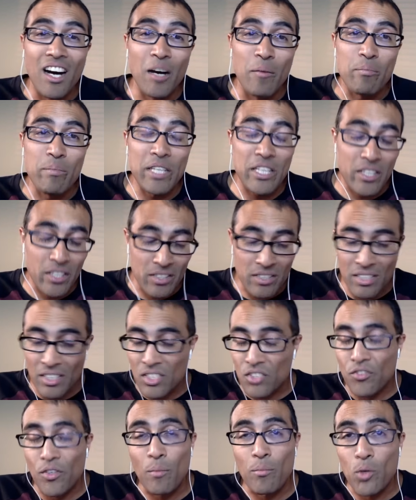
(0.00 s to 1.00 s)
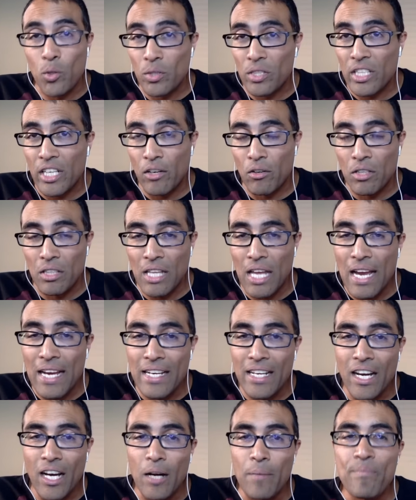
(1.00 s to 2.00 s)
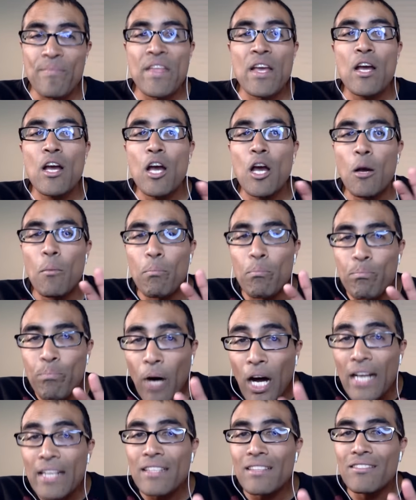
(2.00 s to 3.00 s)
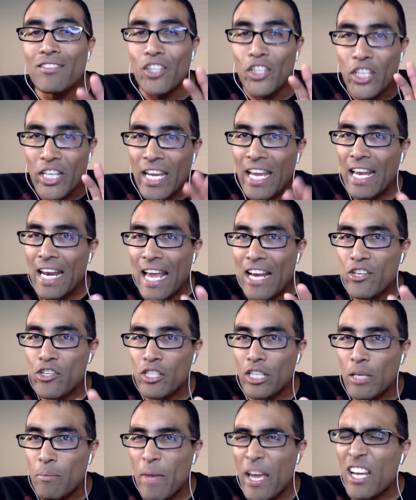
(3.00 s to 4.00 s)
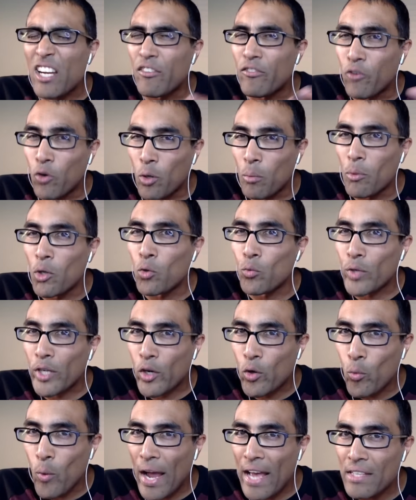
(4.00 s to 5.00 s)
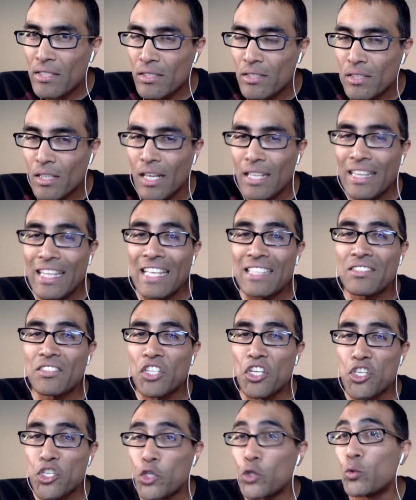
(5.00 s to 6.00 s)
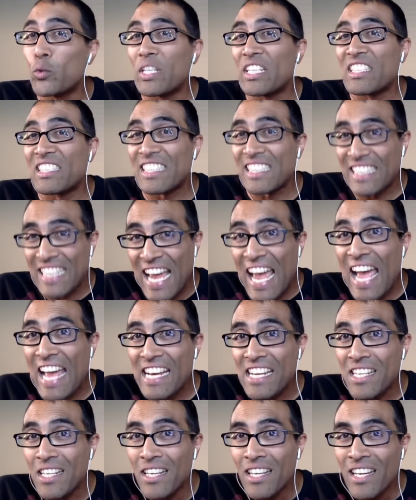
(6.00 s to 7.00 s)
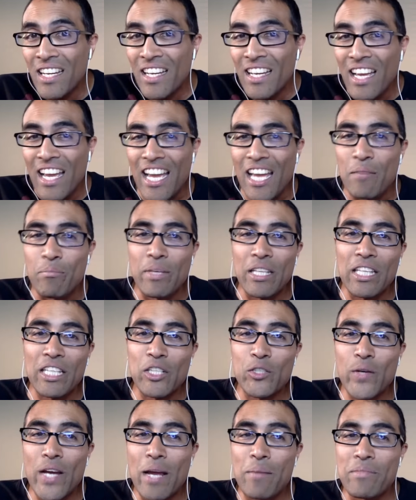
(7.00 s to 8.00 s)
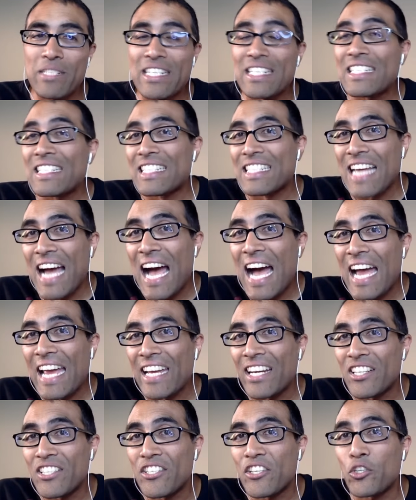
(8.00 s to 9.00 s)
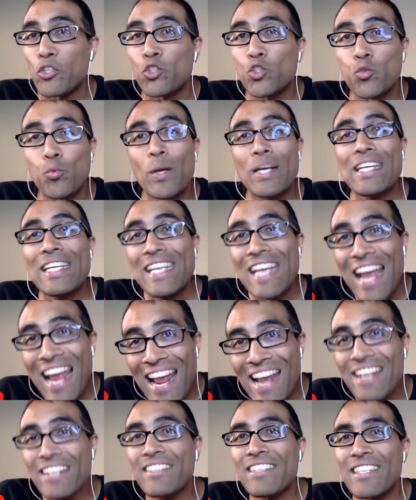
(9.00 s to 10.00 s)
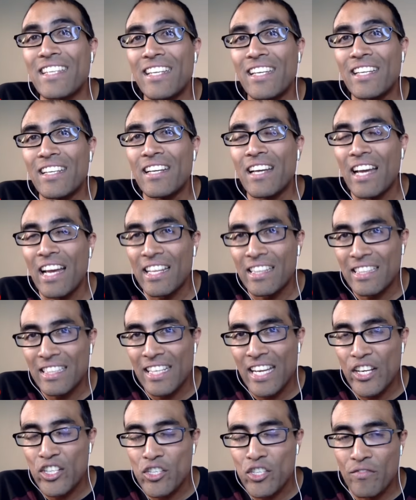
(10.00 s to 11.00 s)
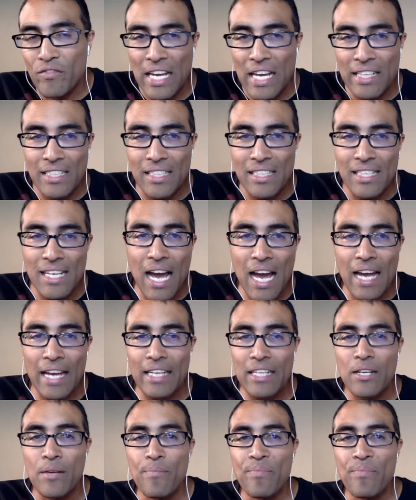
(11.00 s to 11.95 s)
because he's from North Carolina. But you can't actually make a formal request unless the dude is dead. And Billy Graham didn't die until 2018 at the age of 99.